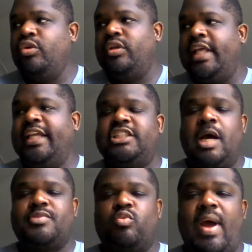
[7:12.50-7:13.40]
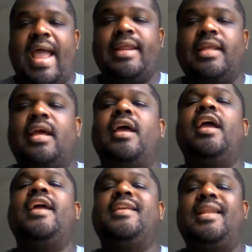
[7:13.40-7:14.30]
He jumps right
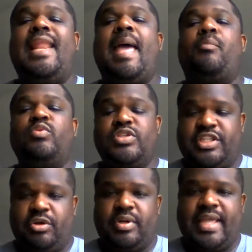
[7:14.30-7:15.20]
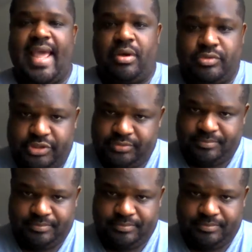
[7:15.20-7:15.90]
in your lap when you sit on the couch.